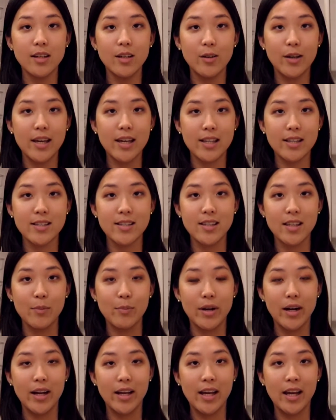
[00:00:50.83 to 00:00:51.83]
You can't see,
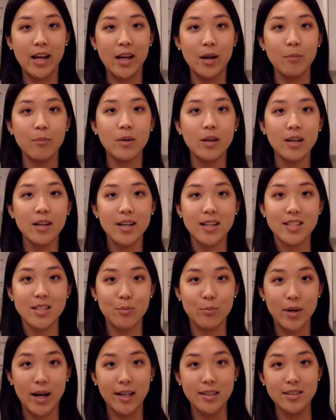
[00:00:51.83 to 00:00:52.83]
but I am. It's
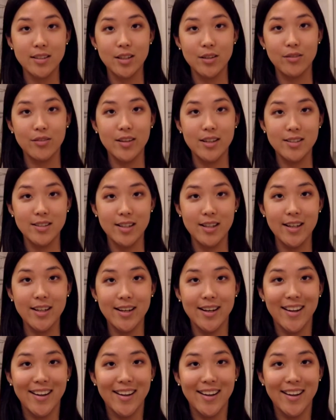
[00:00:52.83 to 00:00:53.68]
impressive, isn't it?